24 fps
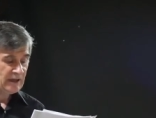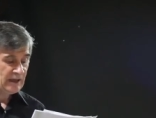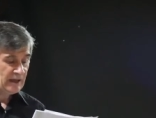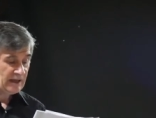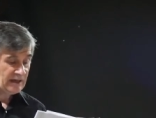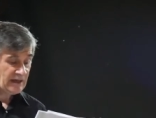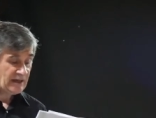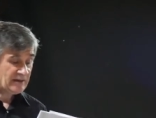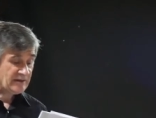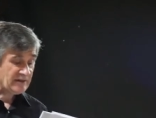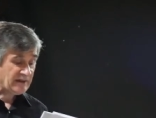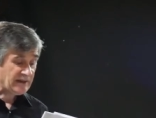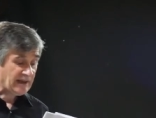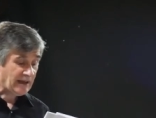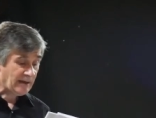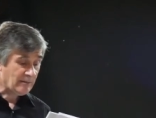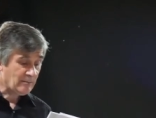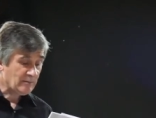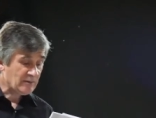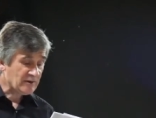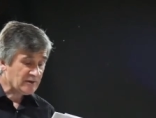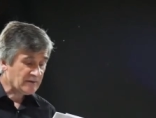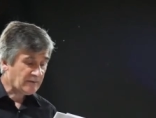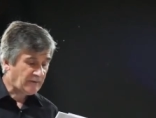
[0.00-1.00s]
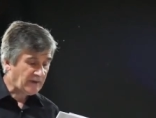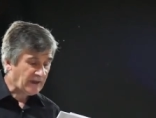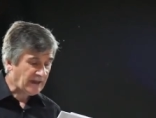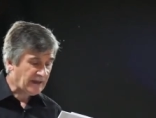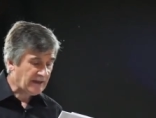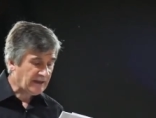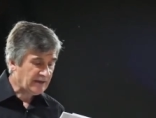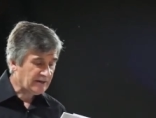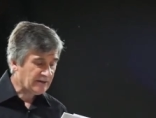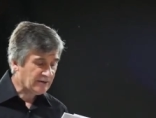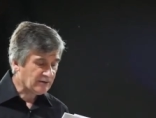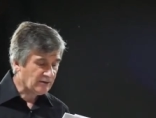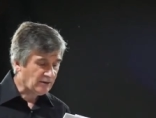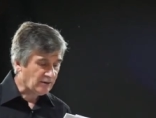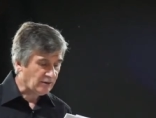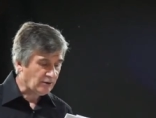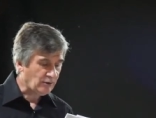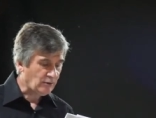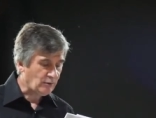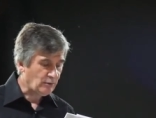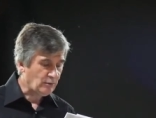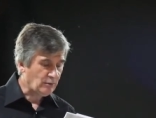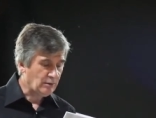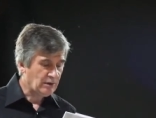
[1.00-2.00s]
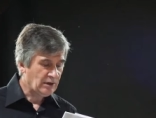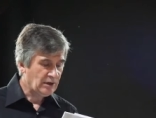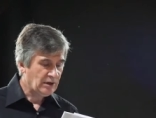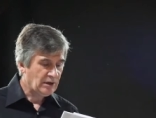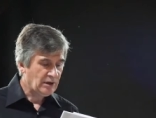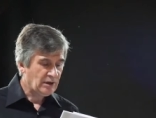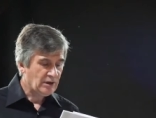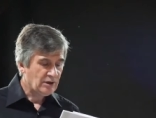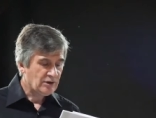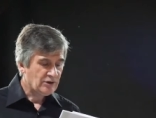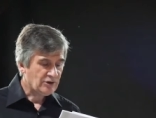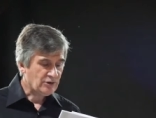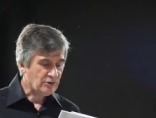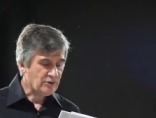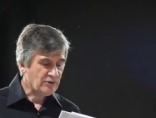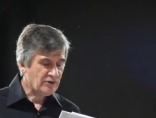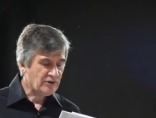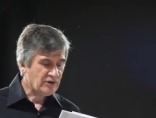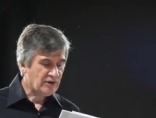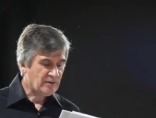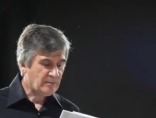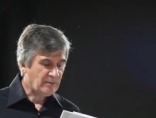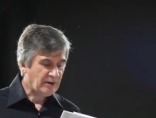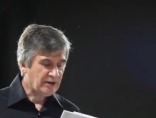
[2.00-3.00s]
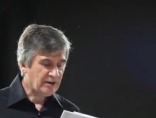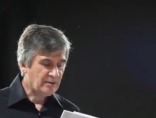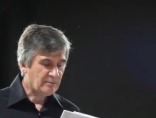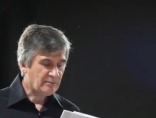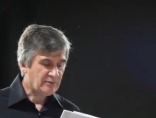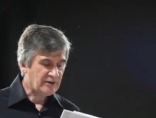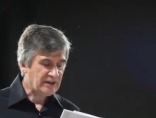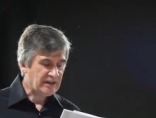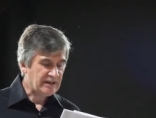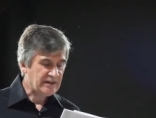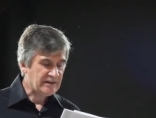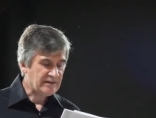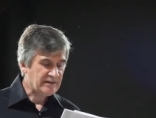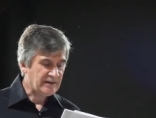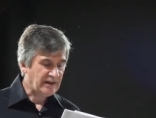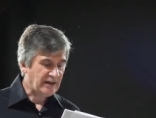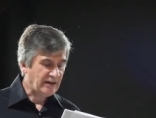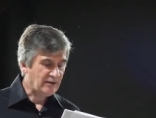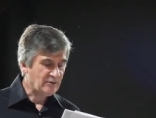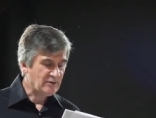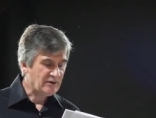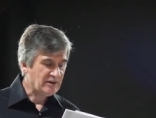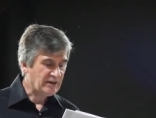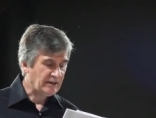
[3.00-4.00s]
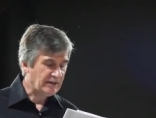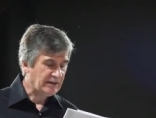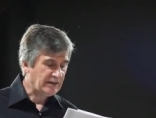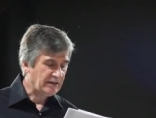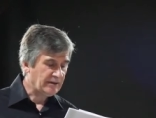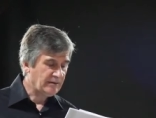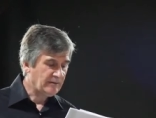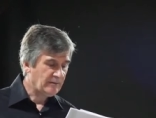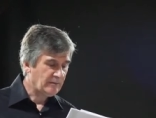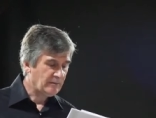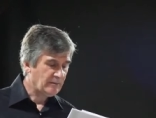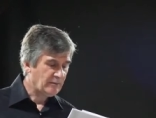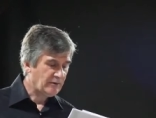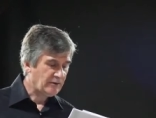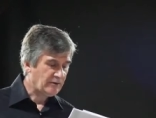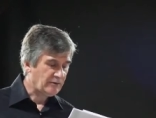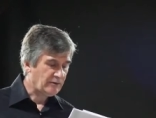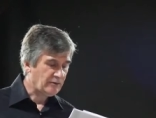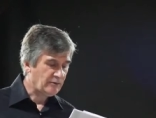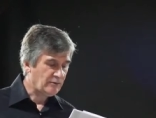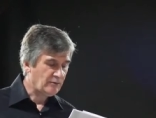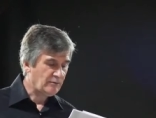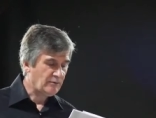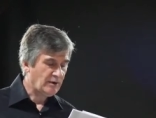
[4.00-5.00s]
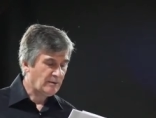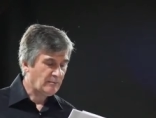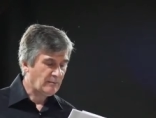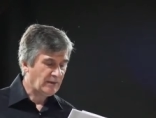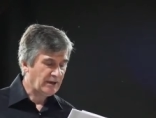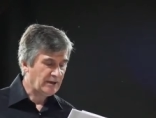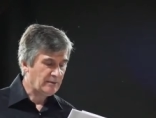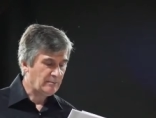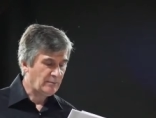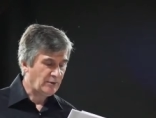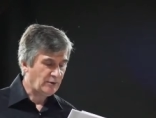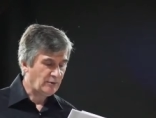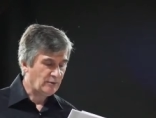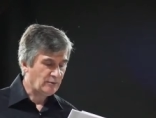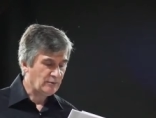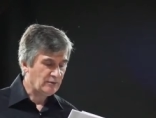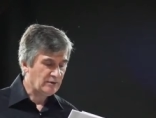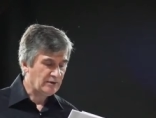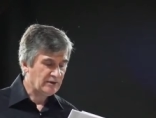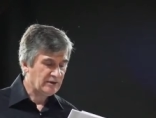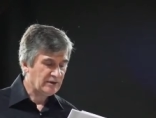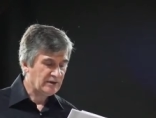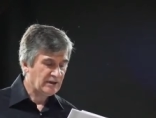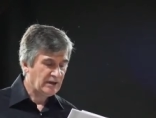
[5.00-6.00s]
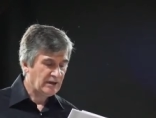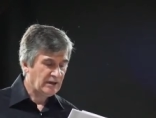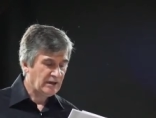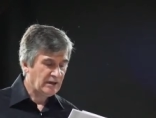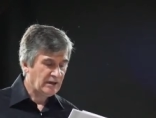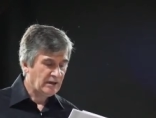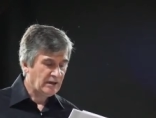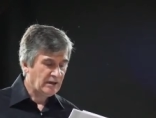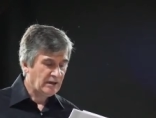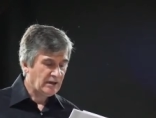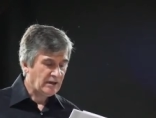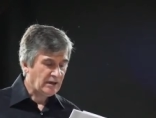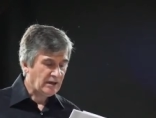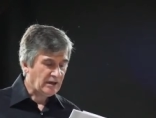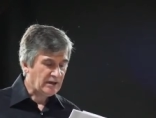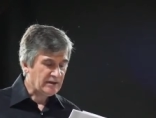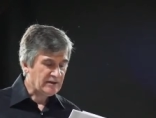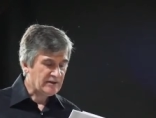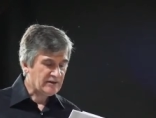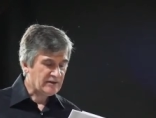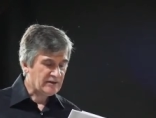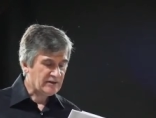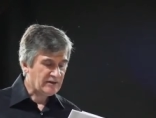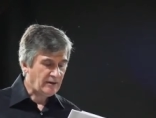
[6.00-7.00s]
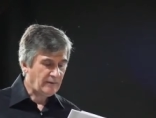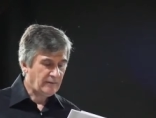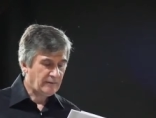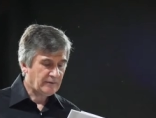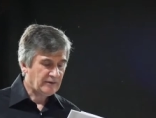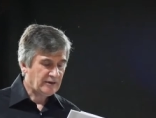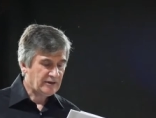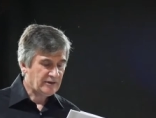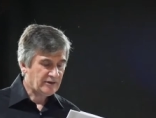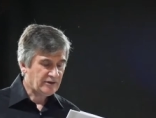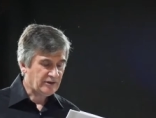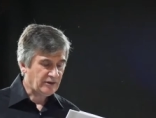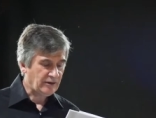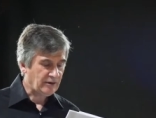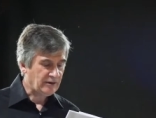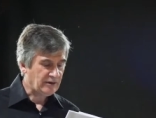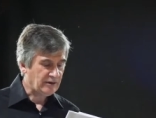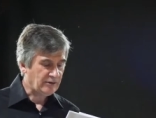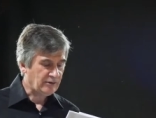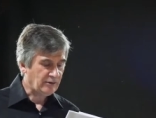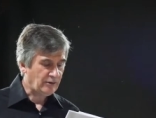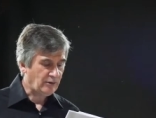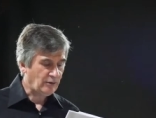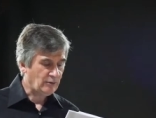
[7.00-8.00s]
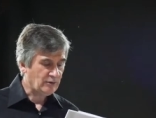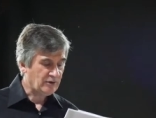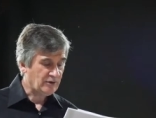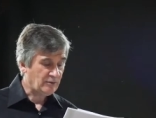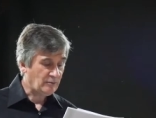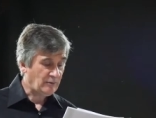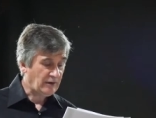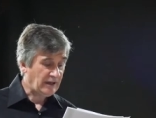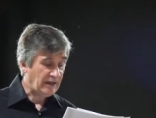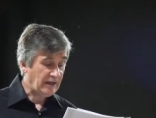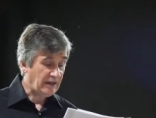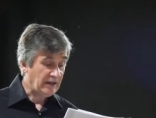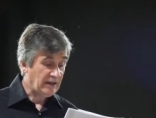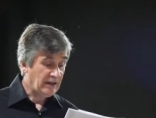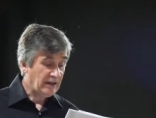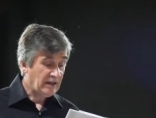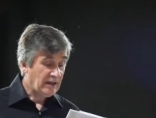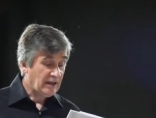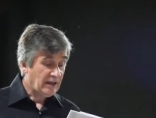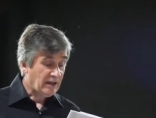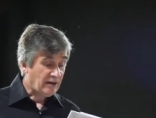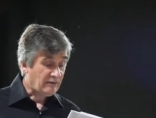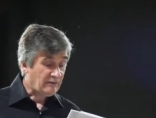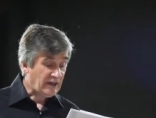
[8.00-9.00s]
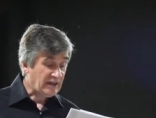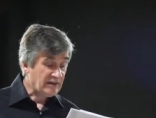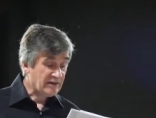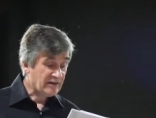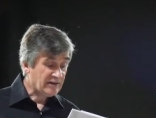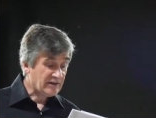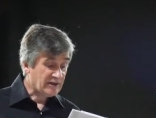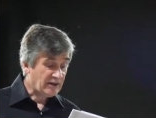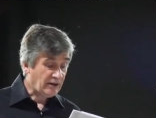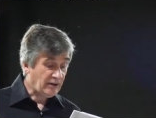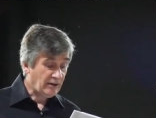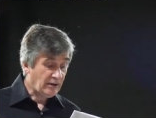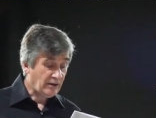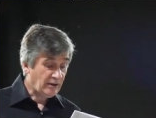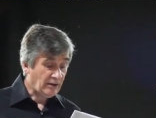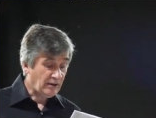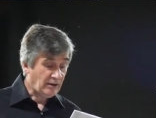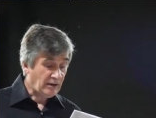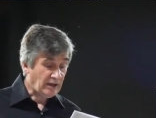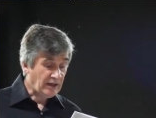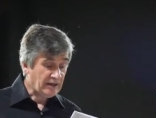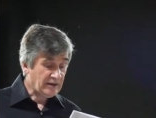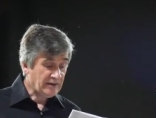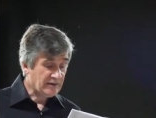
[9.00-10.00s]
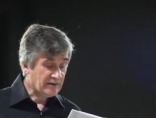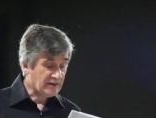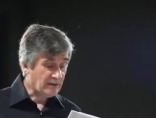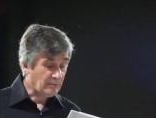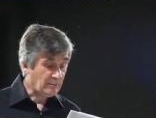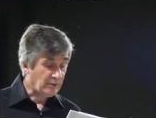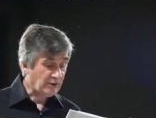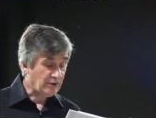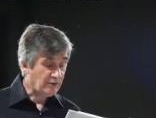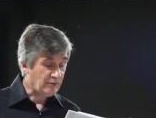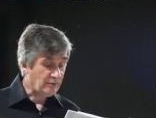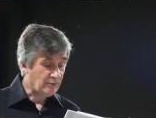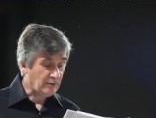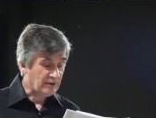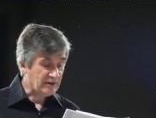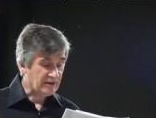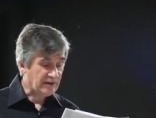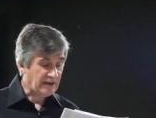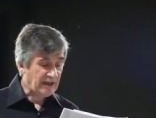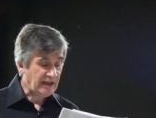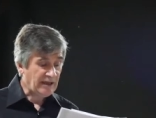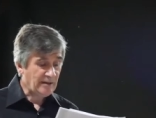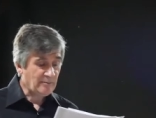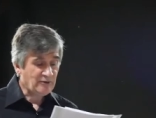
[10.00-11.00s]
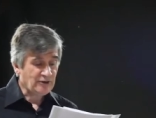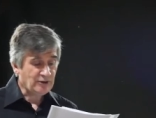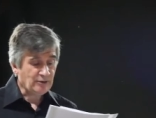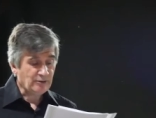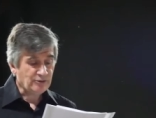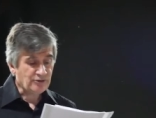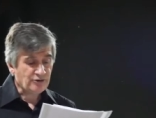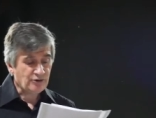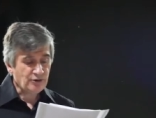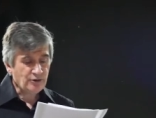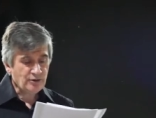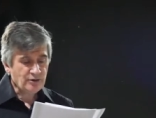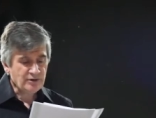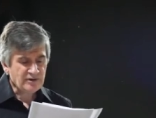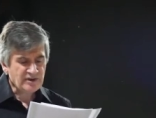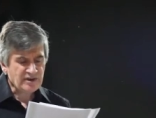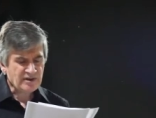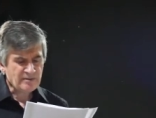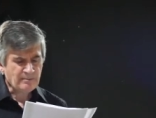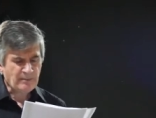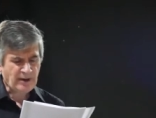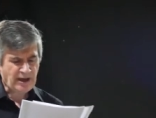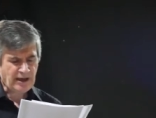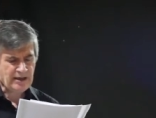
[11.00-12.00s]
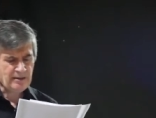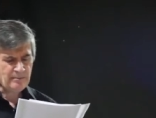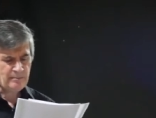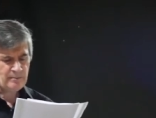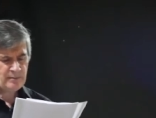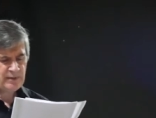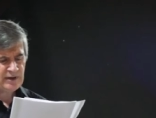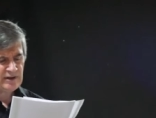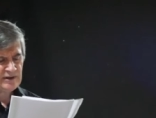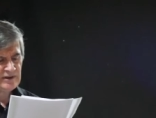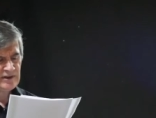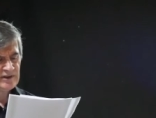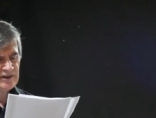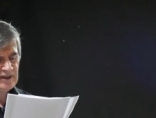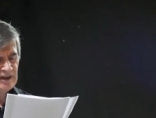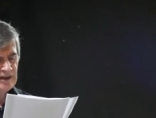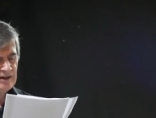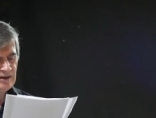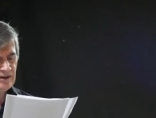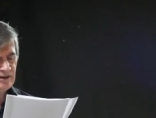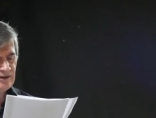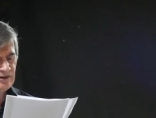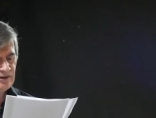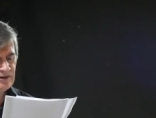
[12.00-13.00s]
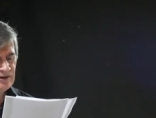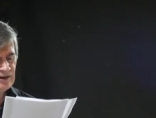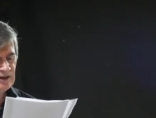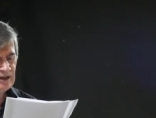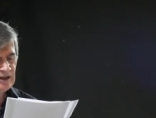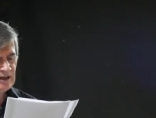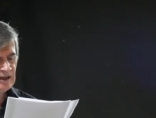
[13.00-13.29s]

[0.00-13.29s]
And as the embers fade and glow, touched by the breeze now chilling through my bones, I softly turn and go to where a red star lights the blue as Gabriel draws his pipe and sings,